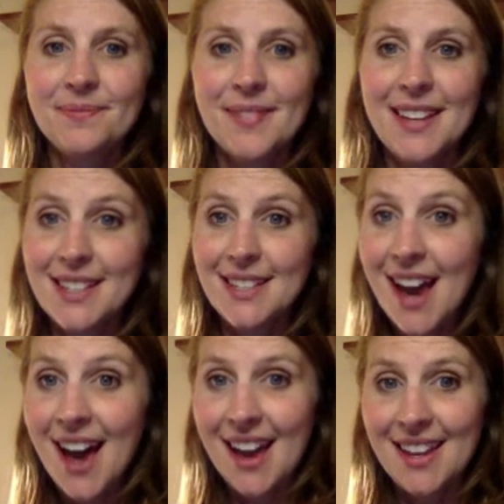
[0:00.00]
And to
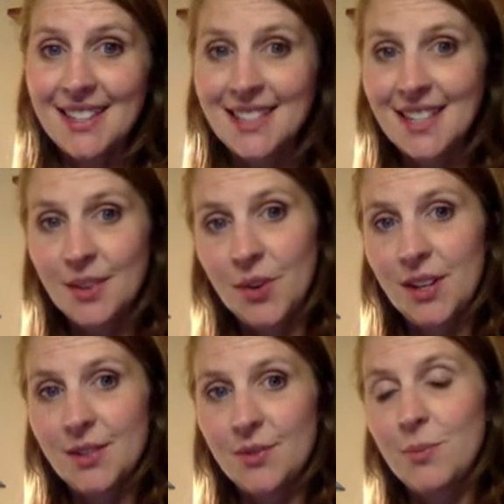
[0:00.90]
die is
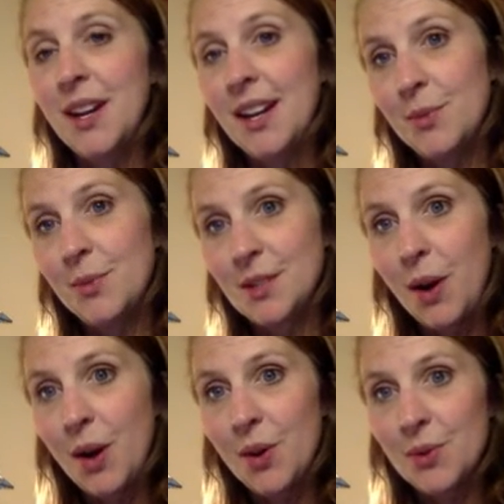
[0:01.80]
different from what anyone
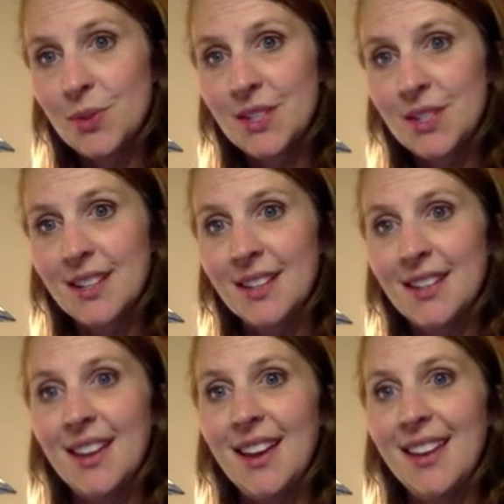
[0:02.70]
supposed,
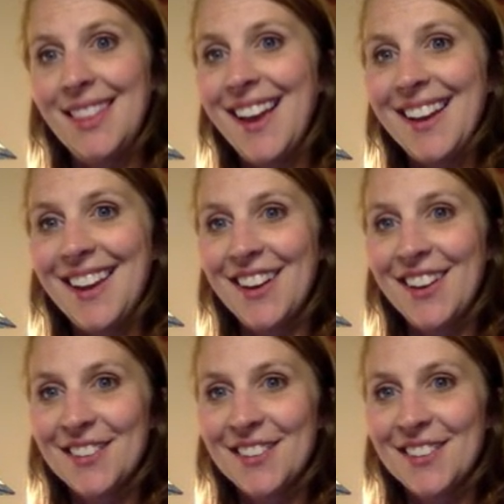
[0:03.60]
and luckier.